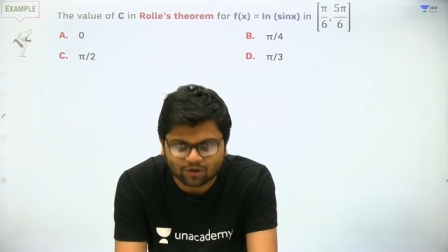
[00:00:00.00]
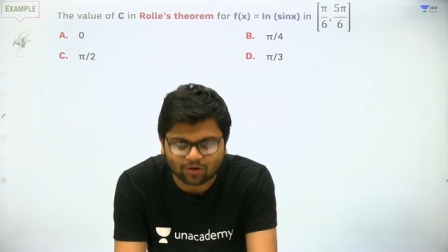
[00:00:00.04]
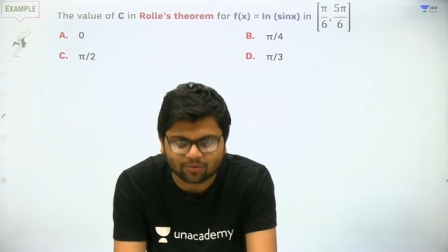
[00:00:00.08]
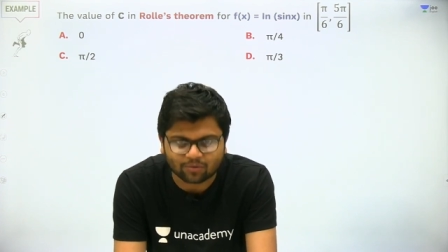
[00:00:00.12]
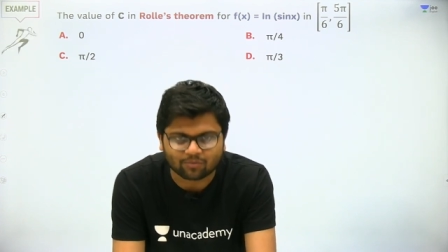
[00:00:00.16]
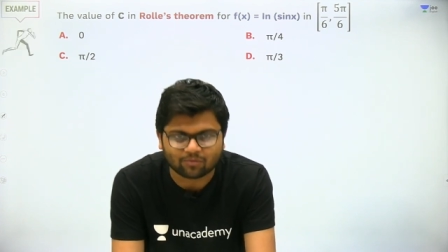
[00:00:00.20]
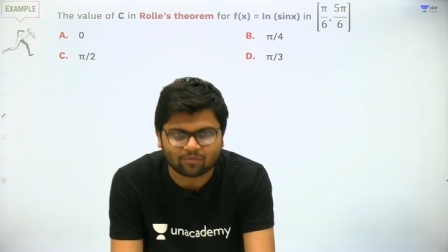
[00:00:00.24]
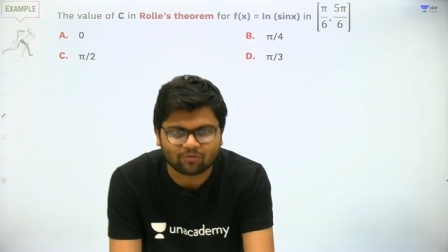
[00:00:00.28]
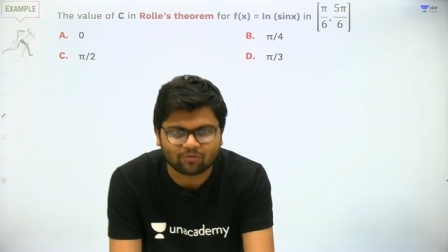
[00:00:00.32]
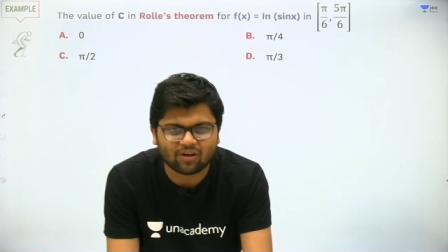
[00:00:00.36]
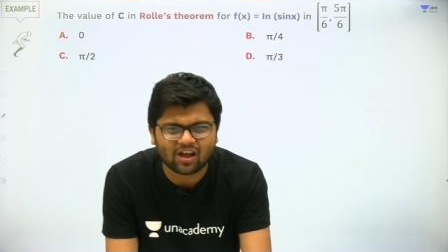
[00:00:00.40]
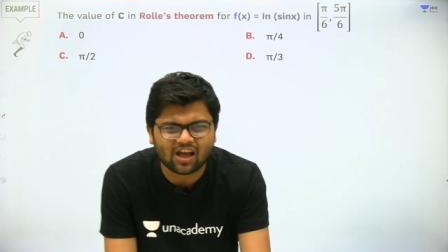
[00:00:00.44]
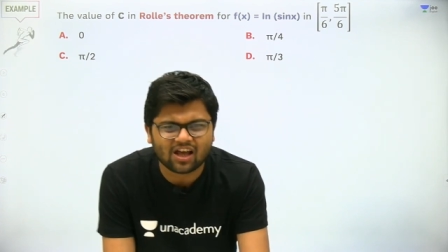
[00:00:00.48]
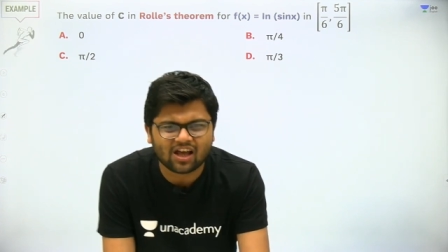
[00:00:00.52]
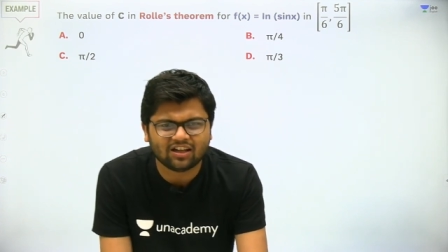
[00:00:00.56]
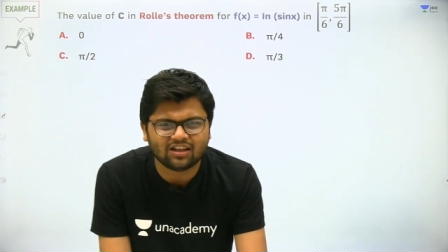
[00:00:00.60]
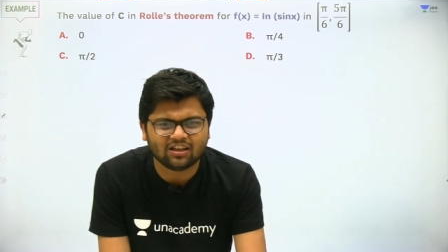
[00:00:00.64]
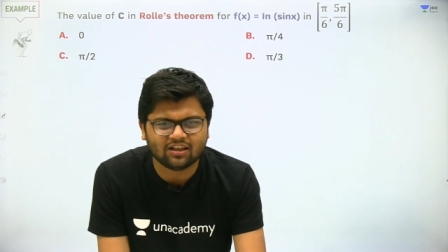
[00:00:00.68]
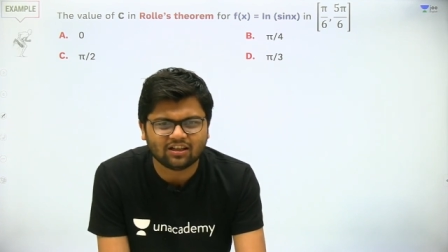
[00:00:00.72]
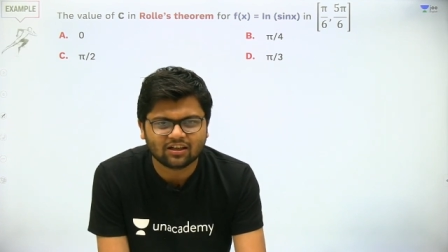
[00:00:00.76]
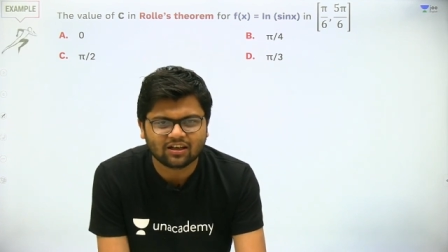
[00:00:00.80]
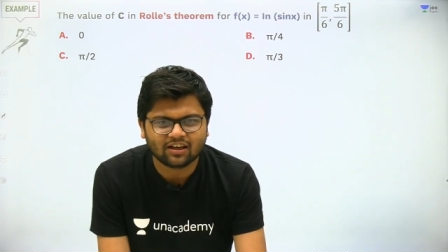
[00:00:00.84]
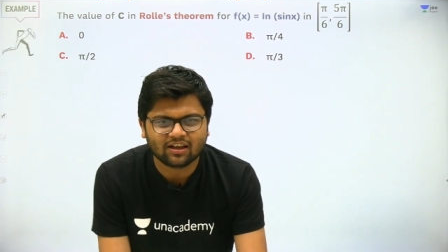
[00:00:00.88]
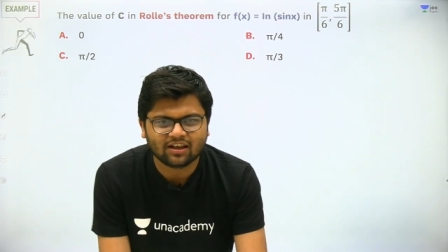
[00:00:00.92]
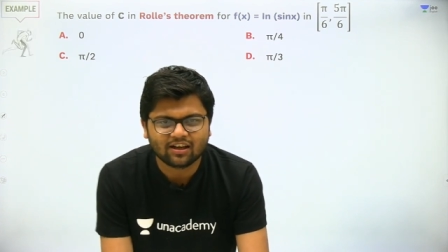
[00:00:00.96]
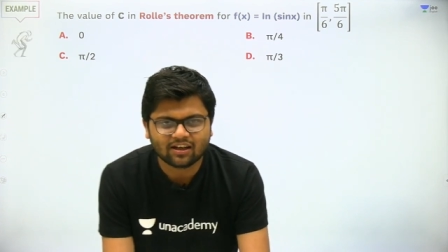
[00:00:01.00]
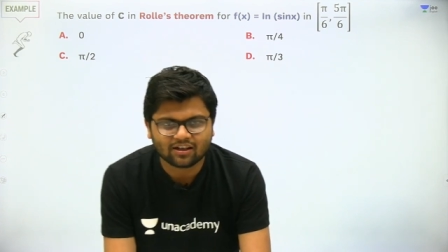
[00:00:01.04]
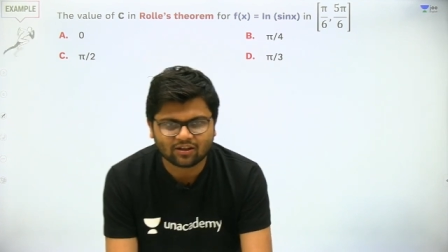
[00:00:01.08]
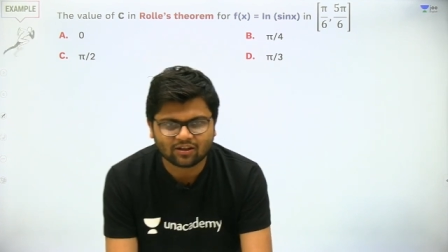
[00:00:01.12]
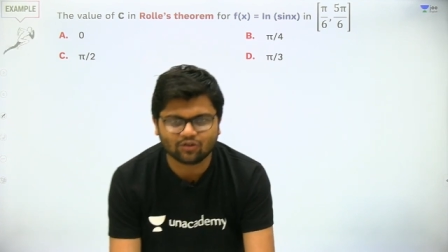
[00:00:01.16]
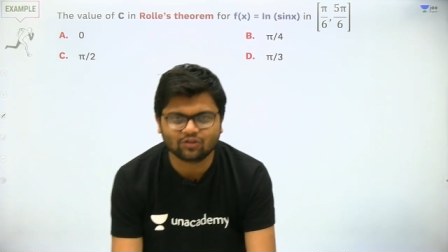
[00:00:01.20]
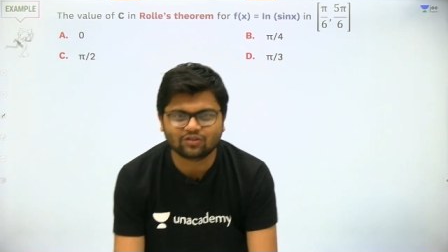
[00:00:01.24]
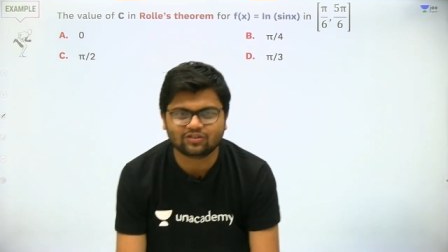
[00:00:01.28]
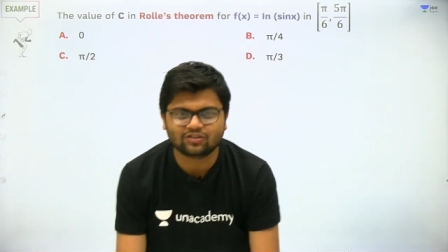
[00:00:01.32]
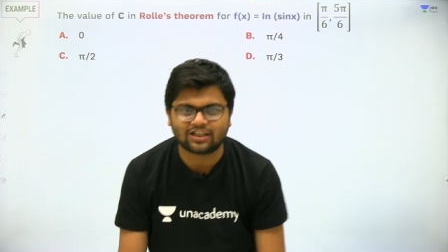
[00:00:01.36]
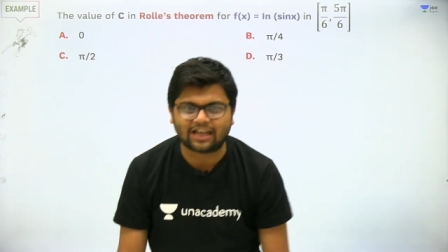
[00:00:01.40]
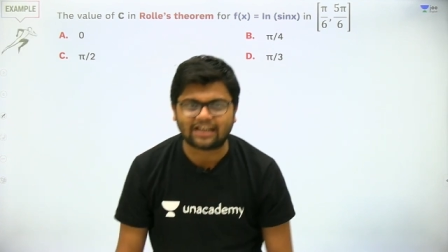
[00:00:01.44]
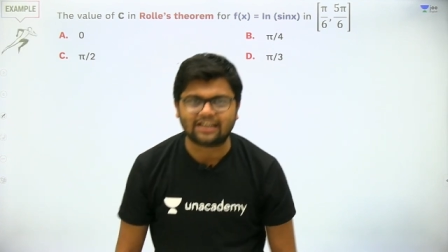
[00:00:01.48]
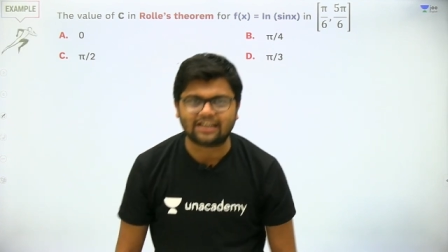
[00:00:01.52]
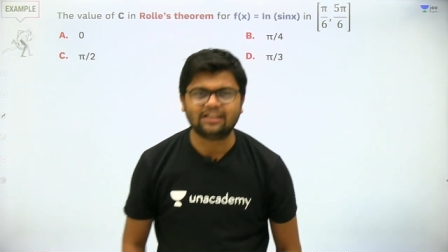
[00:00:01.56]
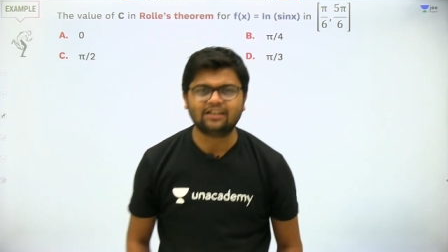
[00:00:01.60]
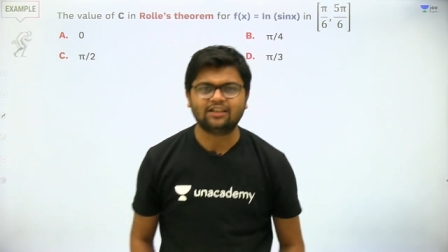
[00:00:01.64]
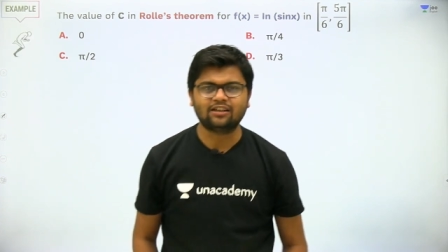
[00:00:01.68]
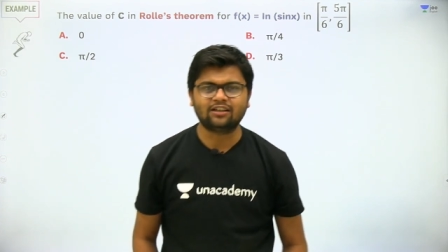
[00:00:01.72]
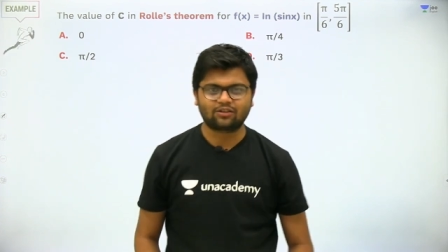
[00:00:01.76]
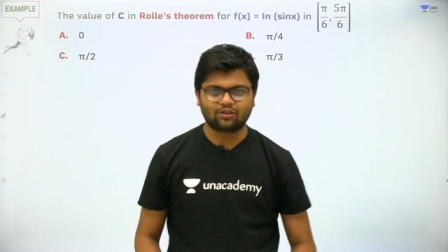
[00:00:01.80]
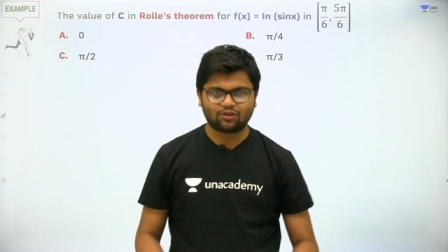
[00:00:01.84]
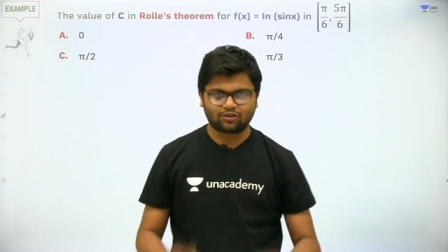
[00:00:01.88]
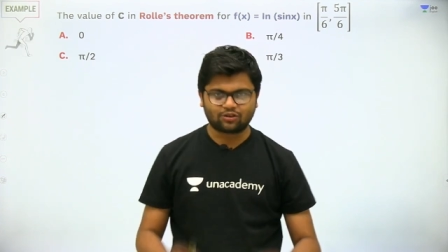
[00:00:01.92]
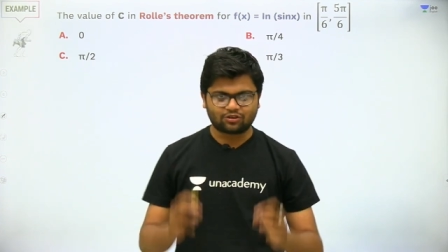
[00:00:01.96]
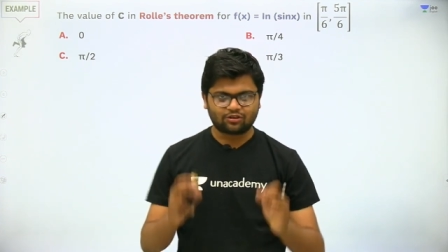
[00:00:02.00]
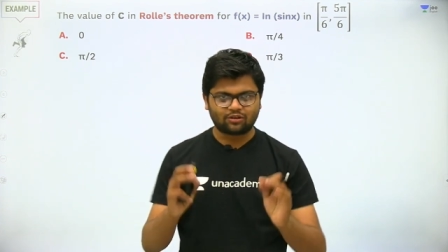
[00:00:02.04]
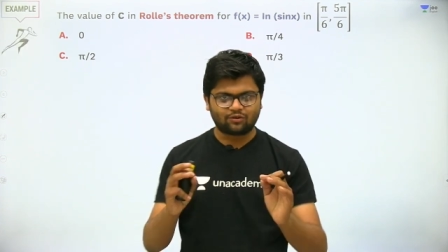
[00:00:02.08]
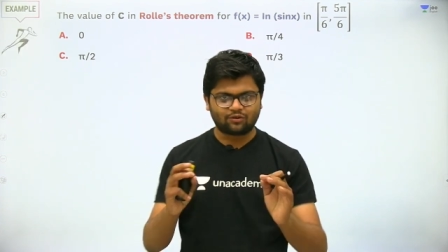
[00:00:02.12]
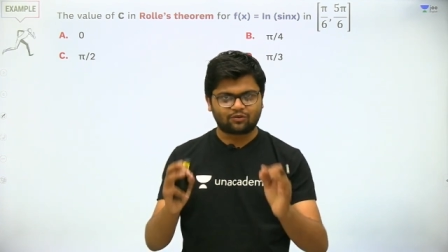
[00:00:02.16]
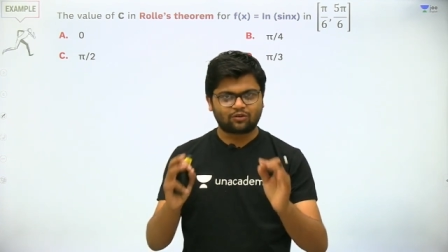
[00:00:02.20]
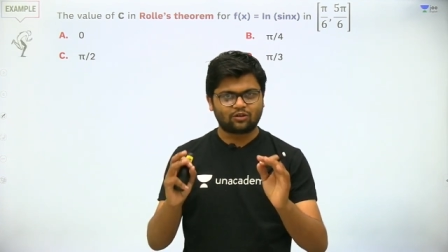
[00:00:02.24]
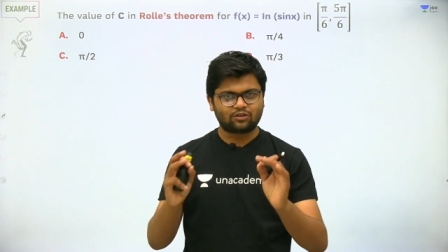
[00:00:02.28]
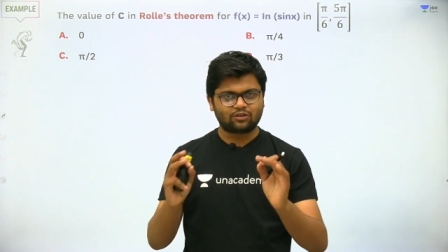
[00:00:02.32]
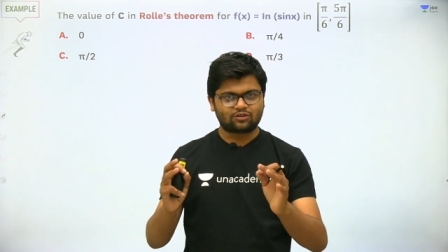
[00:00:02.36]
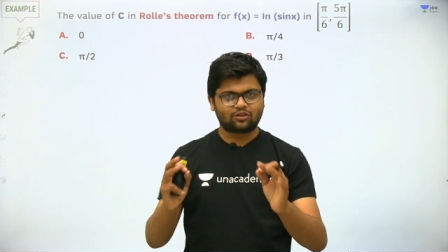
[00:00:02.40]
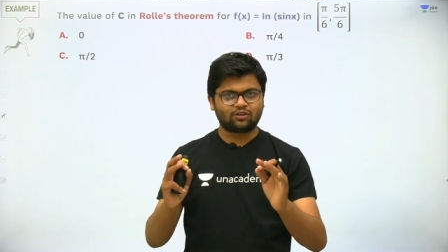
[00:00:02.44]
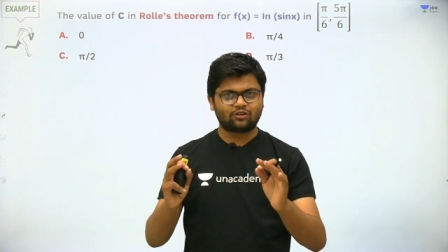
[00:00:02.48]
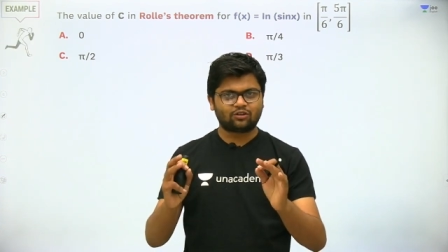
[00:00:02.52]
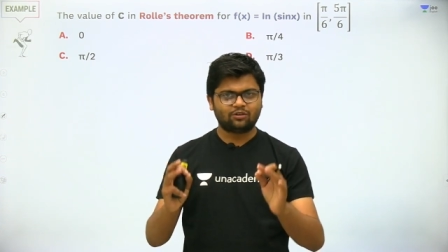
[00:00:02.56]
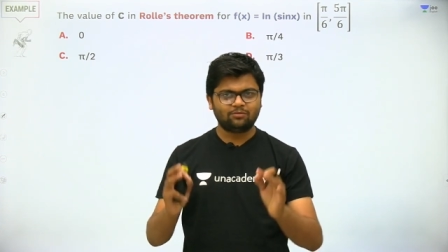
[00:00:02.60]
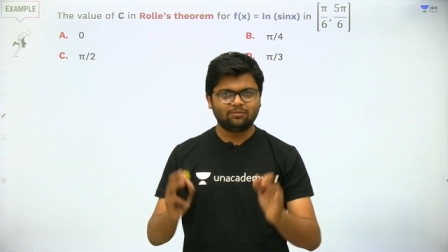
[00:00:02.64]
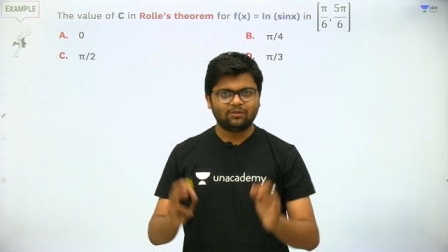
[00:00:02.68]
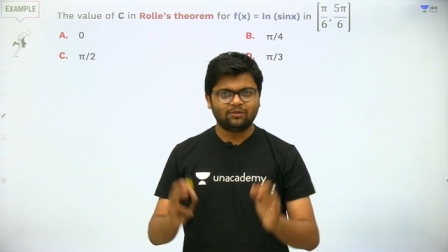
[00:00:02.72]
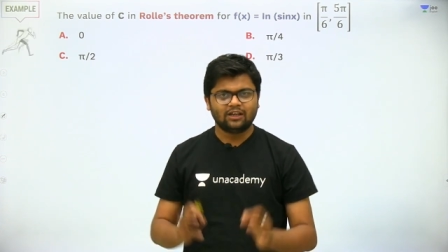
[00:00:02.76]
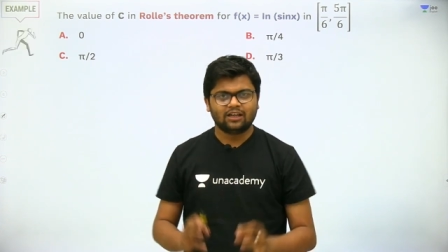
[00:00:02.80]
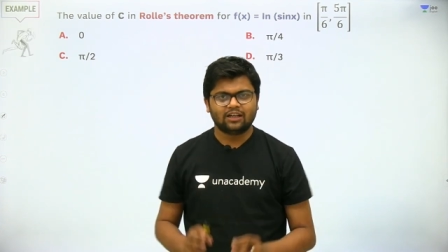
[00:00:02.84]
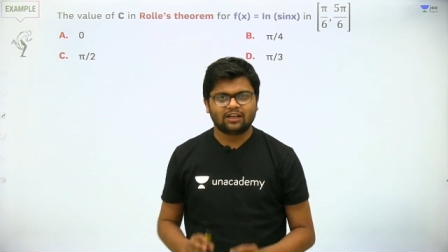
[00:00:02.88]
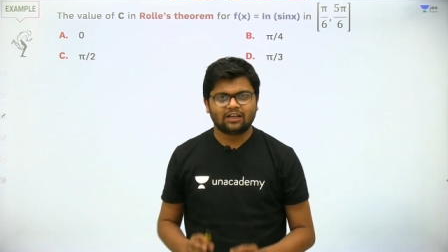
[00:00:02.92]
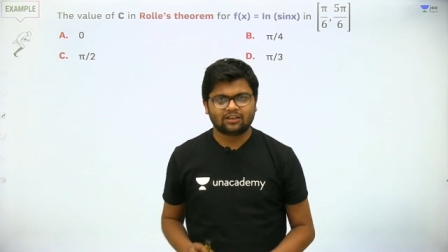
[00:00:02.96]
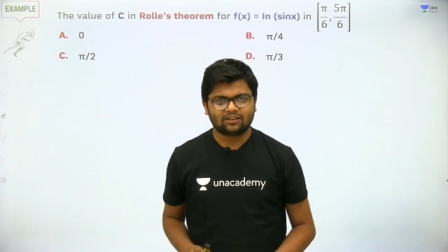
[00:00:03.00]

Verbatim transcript: theorem. Very, you know, standard question of Rolle's theorem.